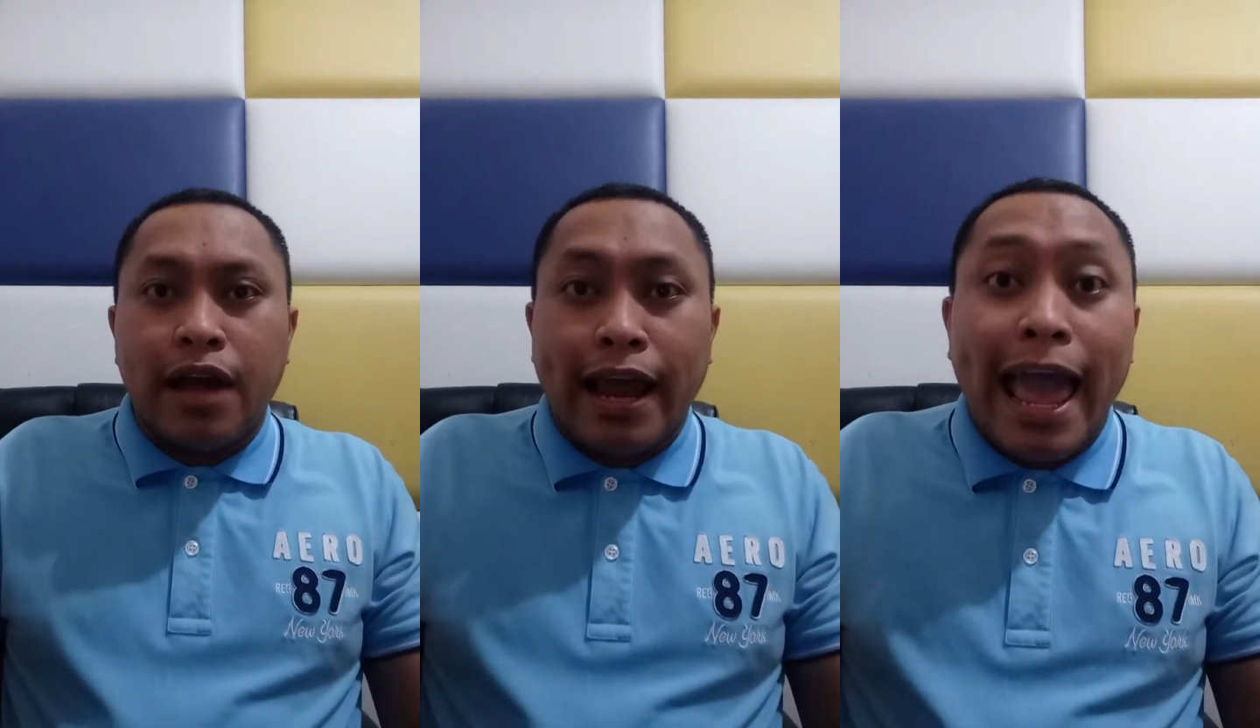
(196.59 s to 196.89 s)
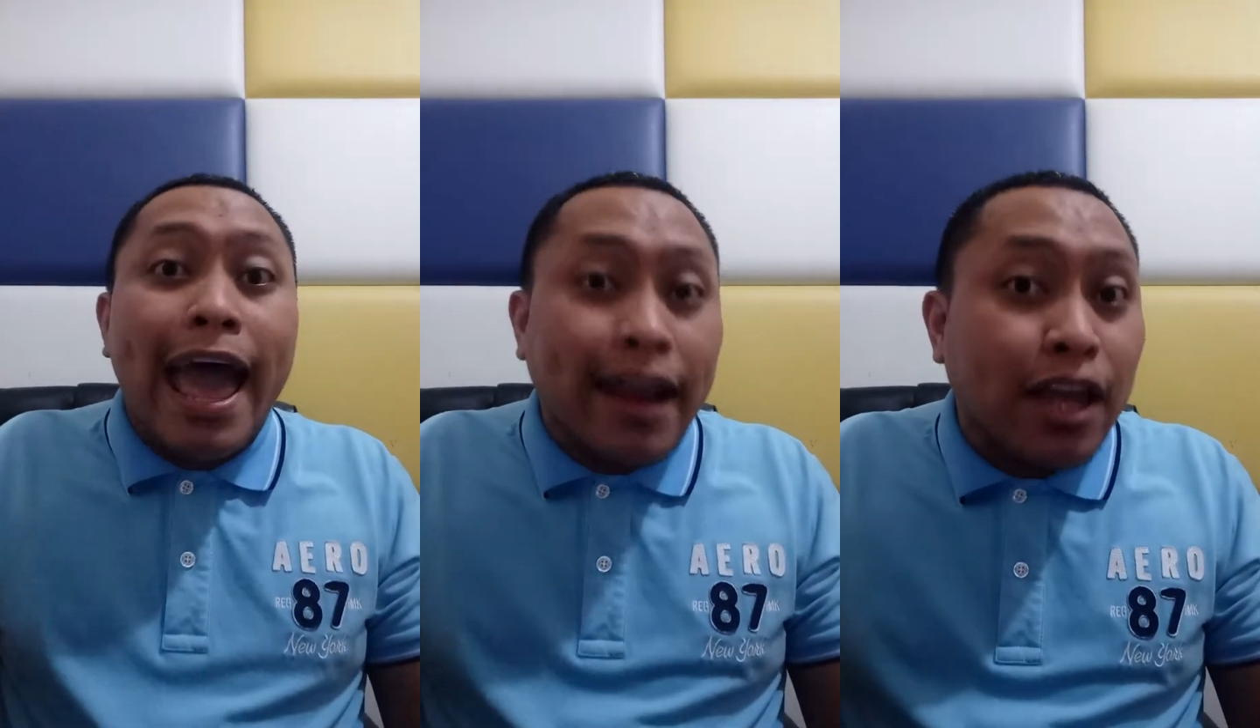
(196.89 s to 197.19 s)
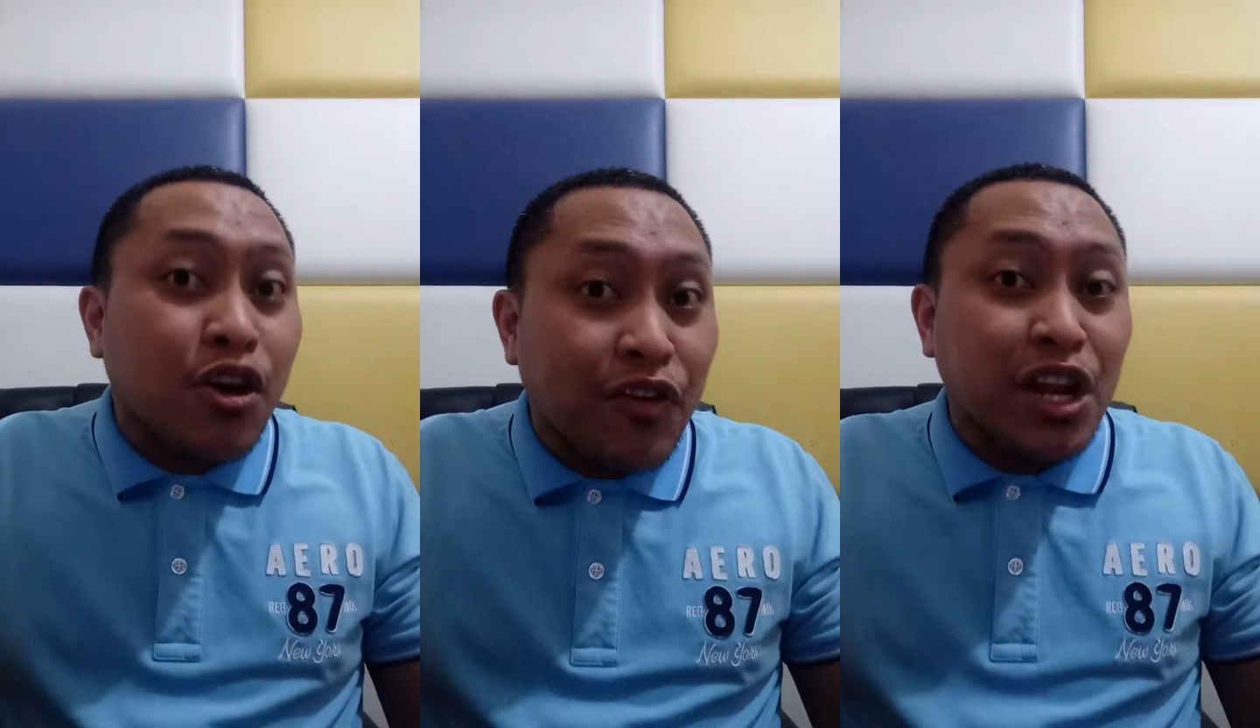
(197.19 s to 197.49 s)
not a
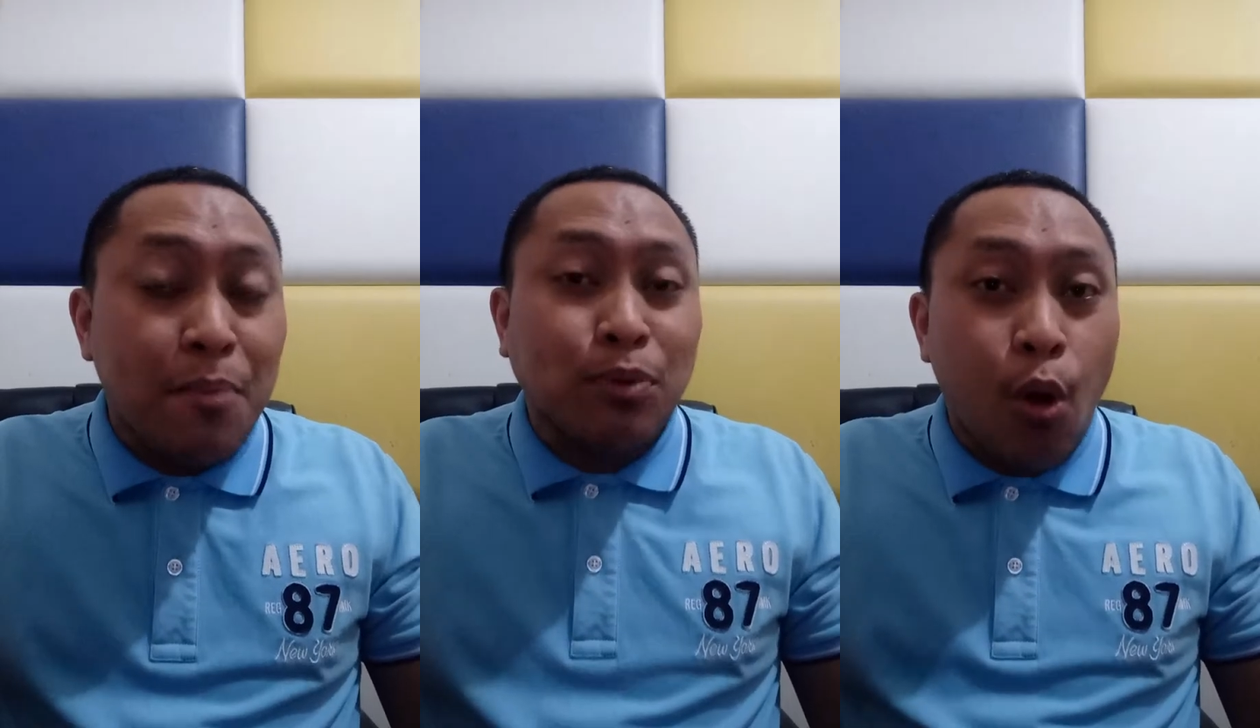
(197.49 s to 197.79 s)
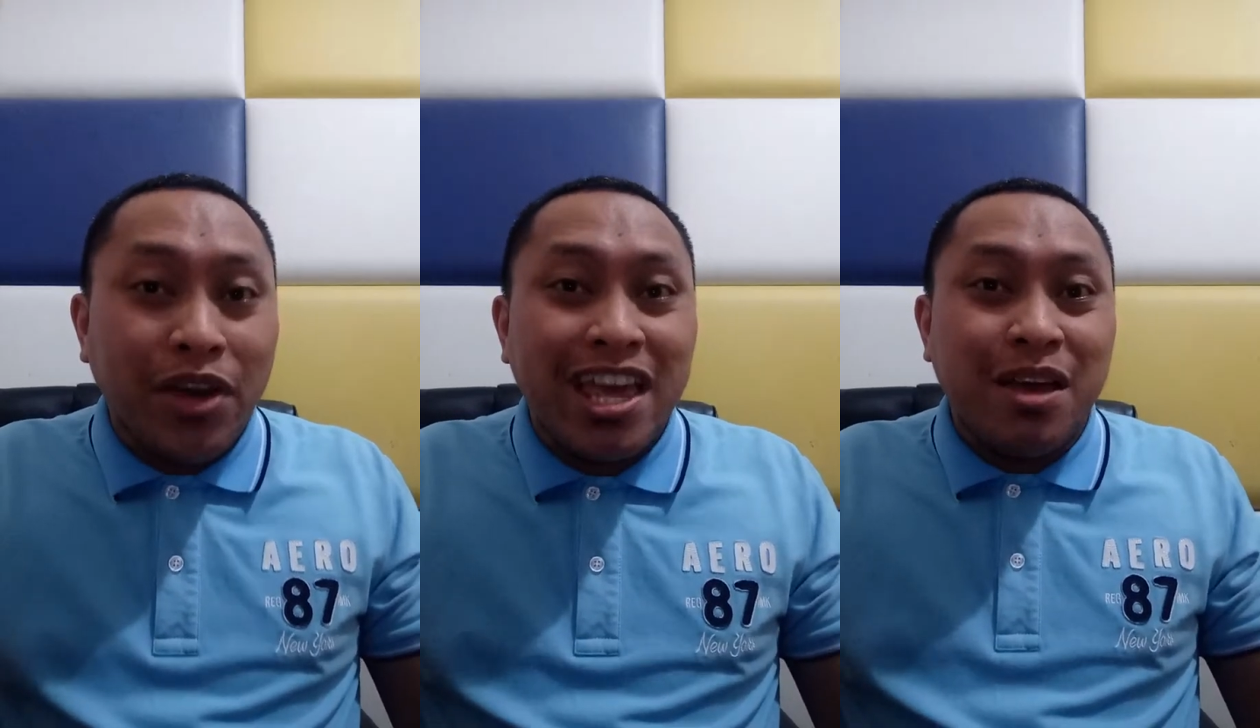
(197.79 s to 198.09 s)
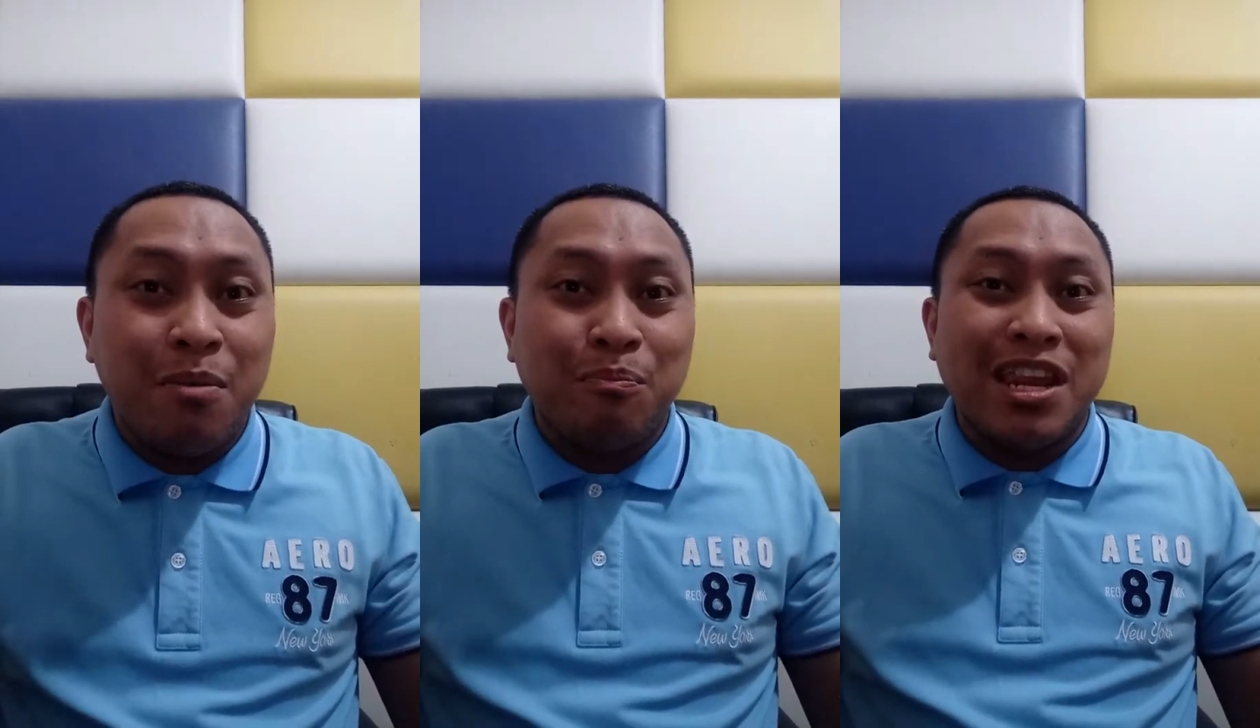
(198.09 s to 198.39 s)
headache of an employee,